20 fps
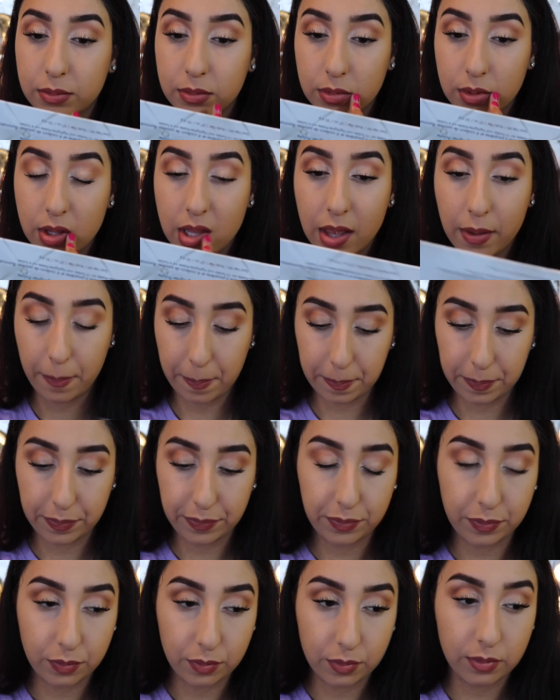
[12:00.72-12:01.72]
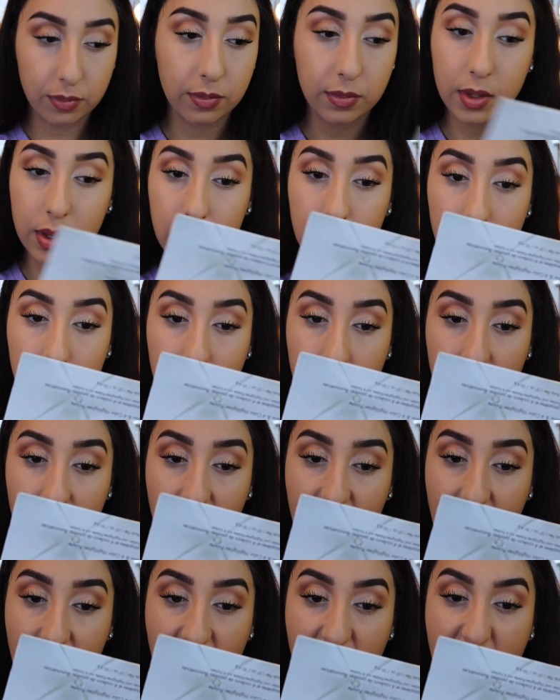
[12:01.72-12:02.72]
do that, my lips are super
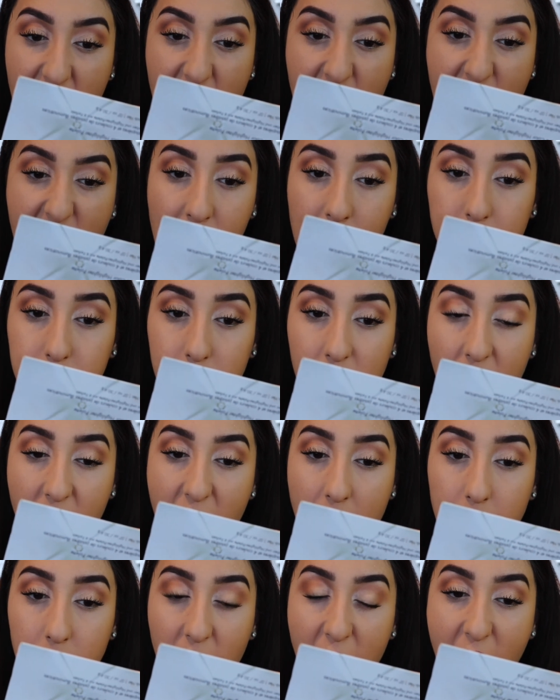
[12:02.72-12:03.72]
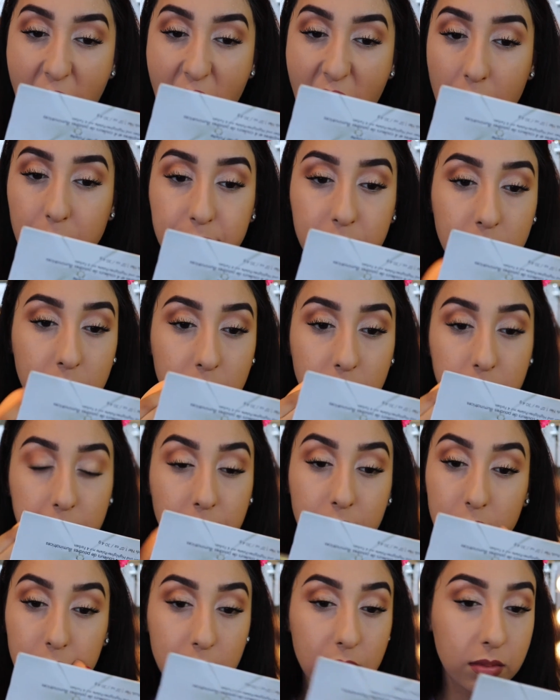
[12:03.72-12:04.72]
cracked and they look just
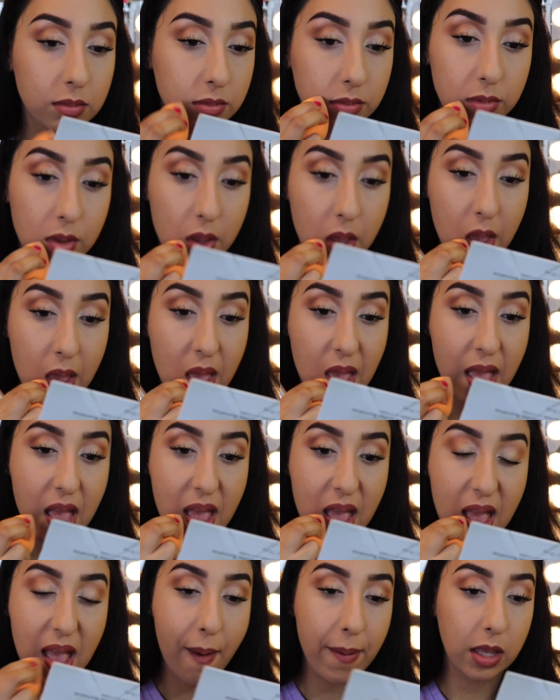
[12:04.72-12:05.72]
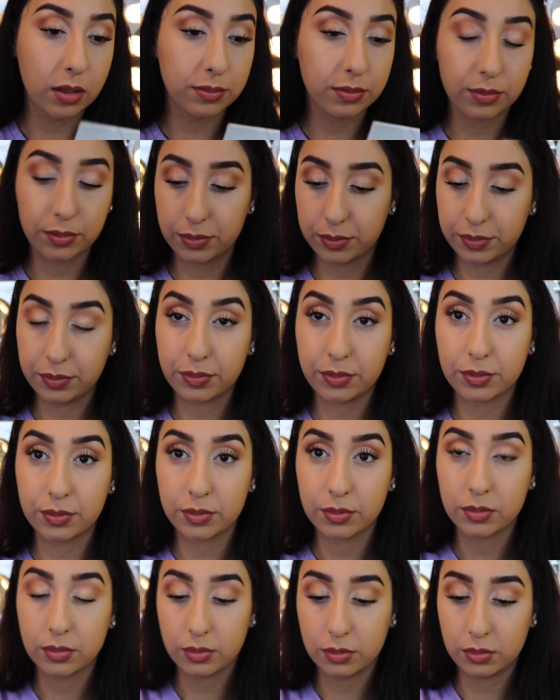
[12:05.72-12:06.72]
crusty as hell and they look nasty. So
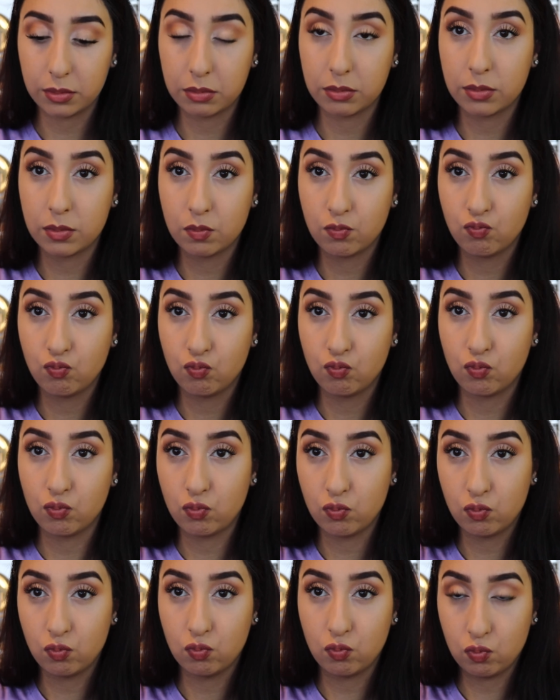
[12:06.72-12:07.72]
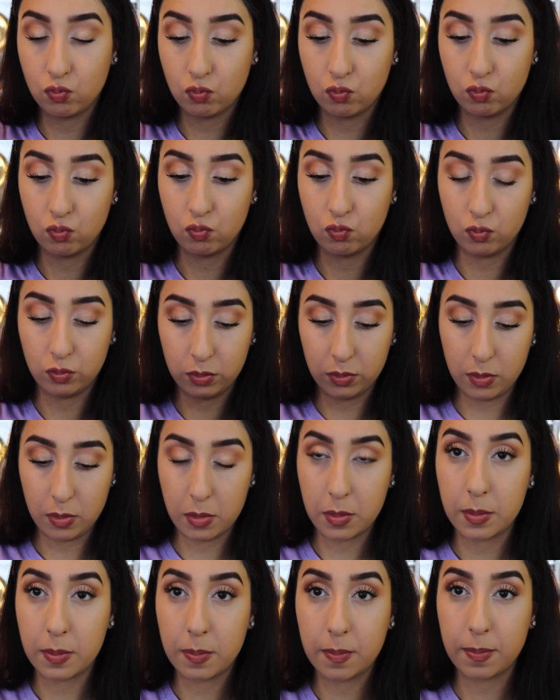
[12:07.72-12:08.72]
before you do any of this, guys,
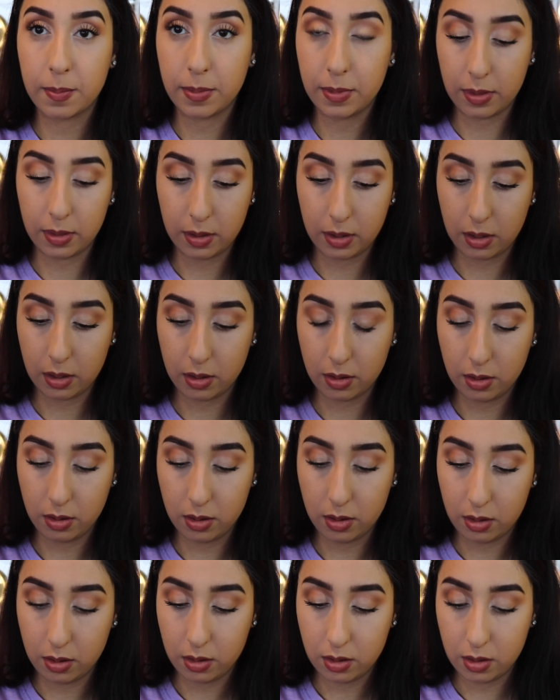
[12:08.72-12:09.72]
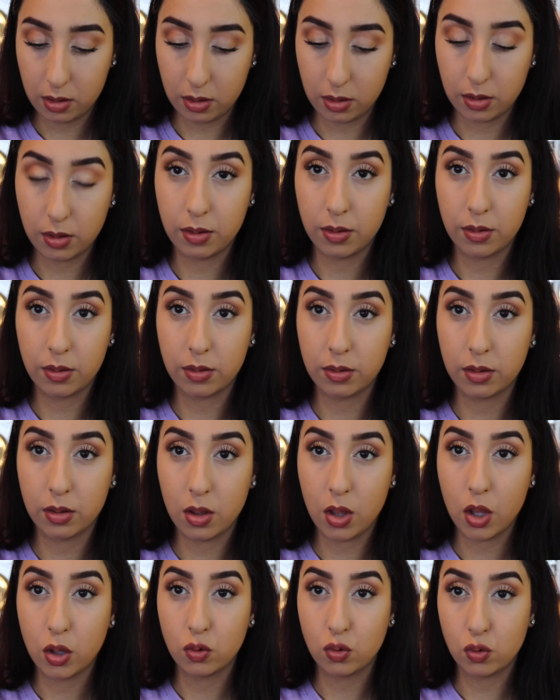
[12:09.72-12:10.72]
just make sure you moisturize your lips with
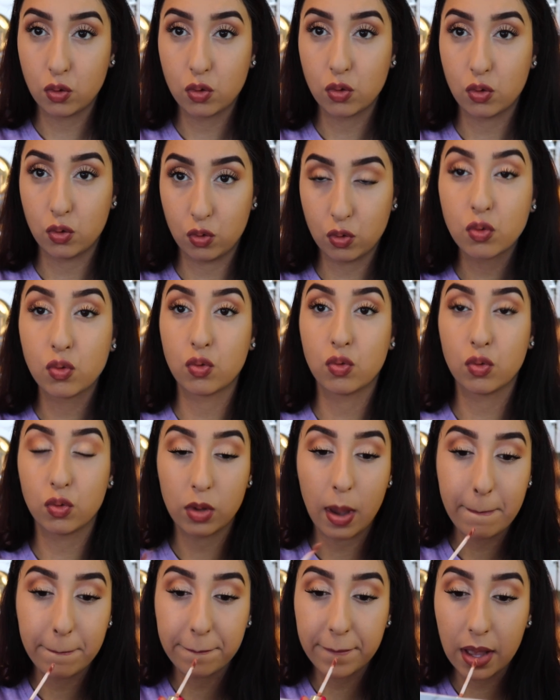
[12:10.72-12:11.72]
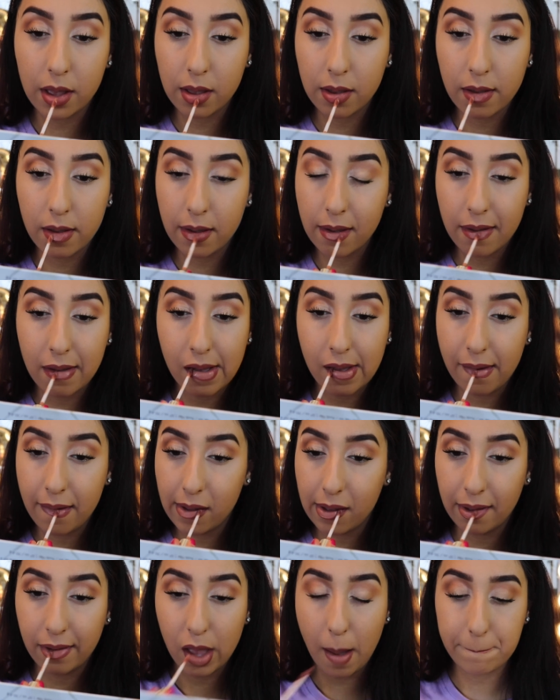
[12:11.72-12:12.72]
whatever you guys like to use. It's
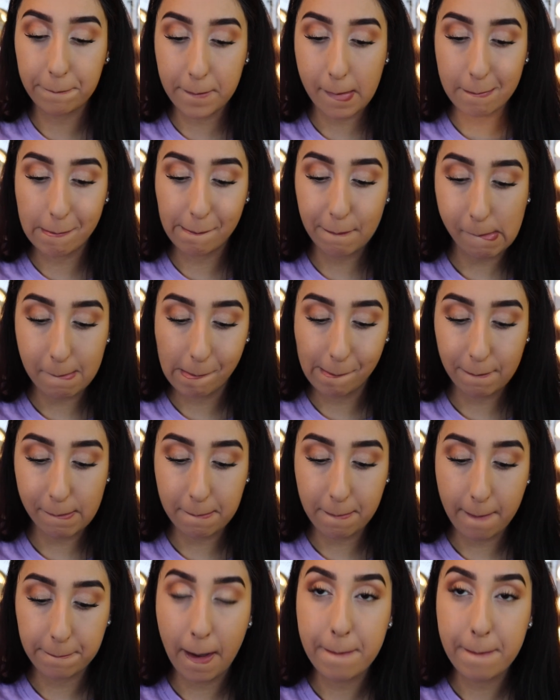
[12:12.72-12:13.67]
your preference.